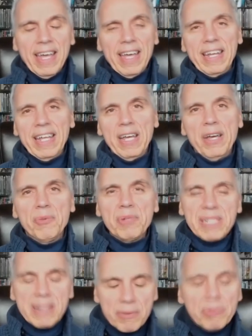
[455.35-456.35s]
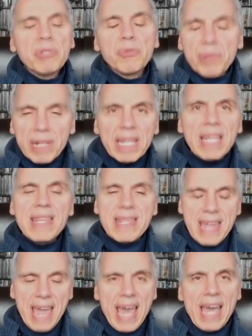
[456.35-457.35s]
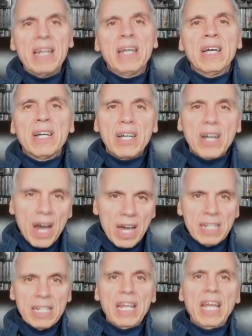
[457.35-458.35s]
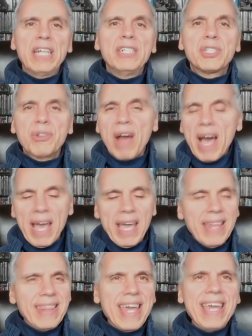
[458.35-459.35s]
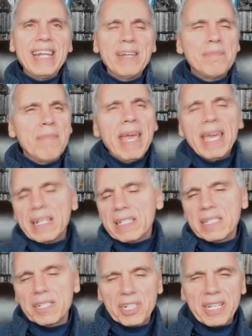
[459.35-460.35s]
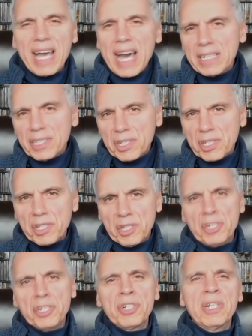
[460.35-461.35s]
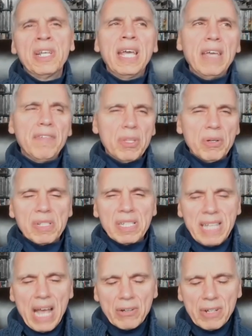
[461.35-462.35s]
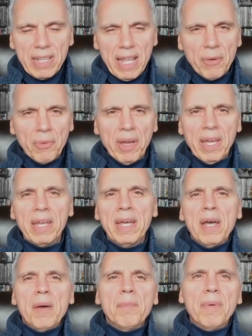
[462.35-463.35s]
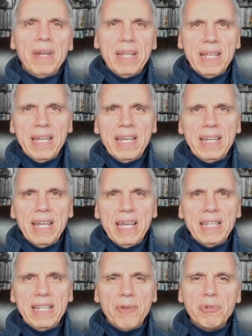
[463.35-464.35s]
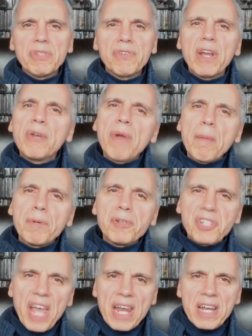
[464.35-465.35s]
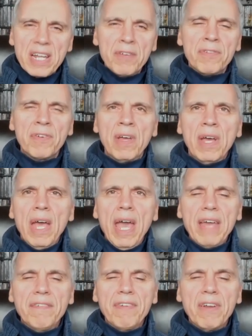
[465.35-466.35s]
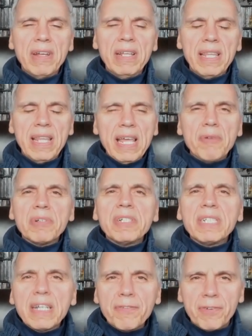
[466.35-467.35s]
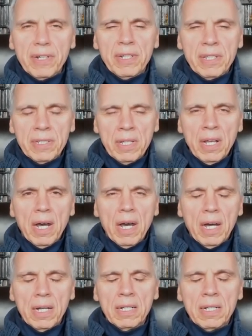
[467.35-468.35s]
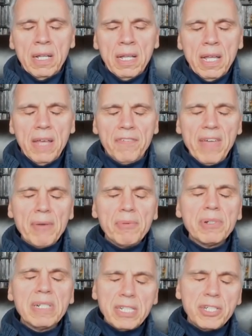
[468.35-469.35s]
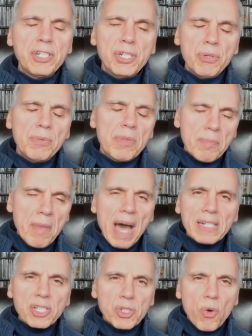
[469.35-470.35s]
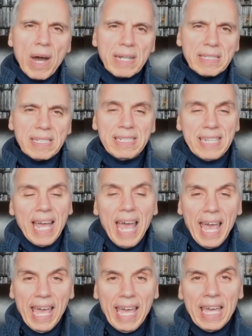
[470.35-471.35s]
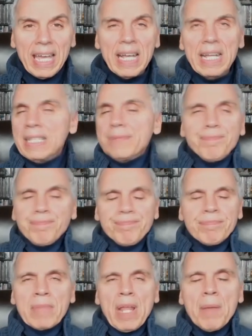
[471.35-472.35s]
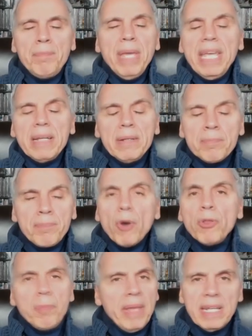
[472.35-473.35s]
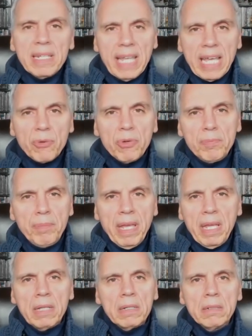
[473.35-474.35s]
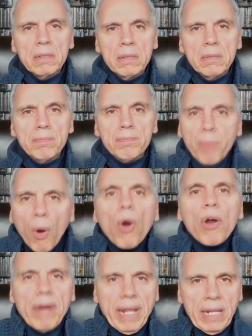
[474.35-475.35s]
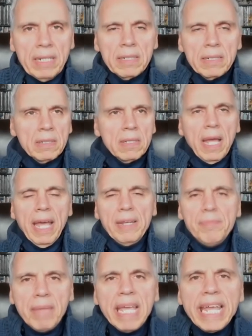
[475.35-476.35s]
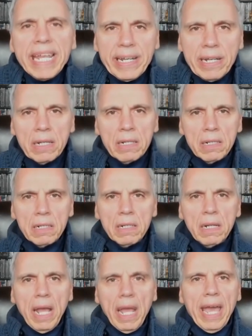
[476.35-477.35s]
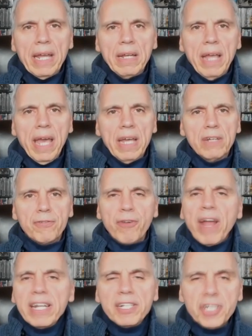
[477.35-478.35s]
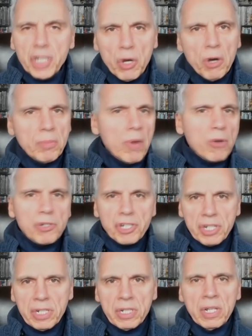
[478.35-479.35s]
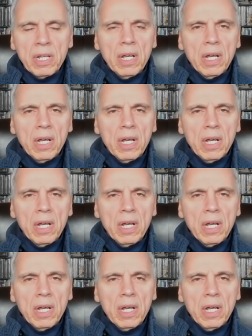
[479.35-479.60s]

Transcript: And it, it was, it was really that cut and dry. And they didn't make it such a conscious decision, even though it sounded that way, but it, it, it, was very representative and very and they were different. Uh, if they were to do the Mod Squad today, Pete and, both Pete and Link would be boring and mean and and afraid to show emotion.